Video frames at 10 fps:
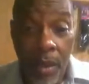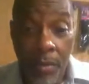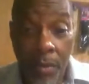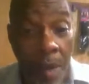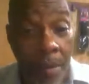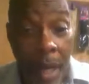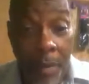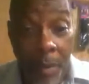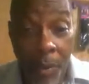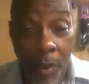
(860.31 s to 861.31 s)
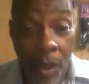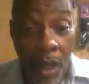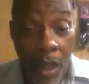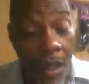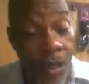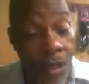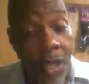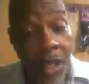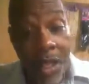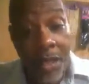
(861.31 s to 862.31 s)
My black people, your country
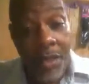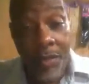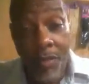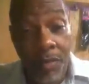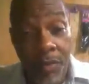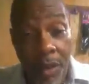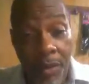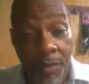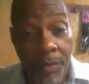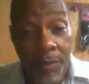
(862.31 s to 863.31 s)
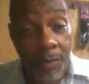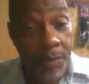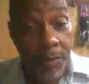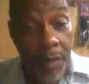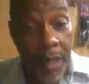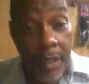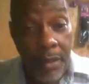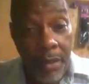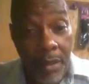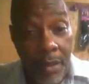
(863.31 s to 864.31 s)
is very,
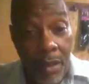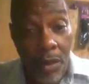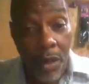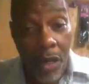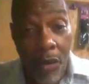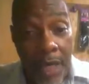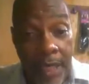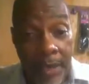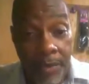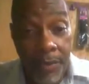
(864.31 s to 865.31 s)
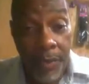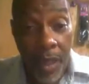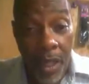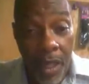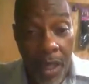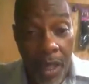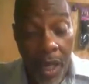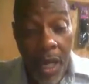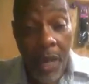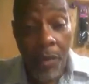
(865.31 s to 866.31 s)
aggressive, and they rather
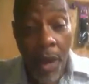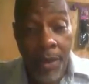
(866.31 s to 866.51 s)
fight than